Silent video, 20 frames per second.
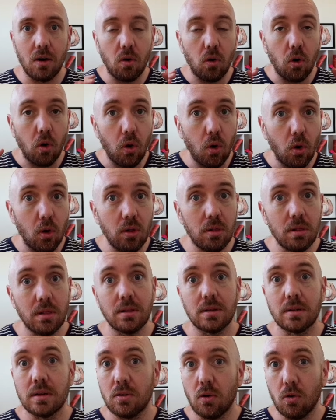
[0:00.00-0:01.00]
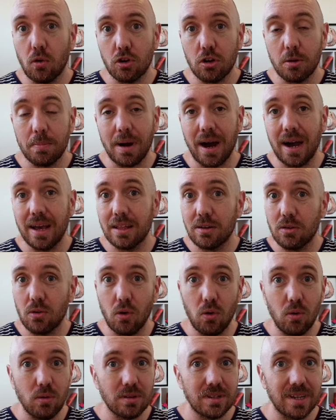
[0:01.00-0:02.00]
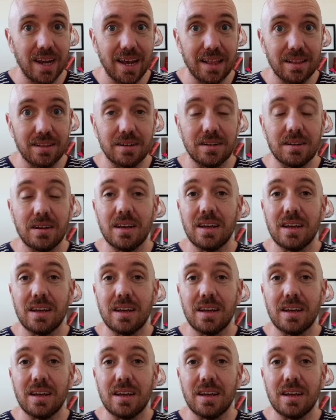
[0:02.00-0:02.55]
All autopilot, all tailored.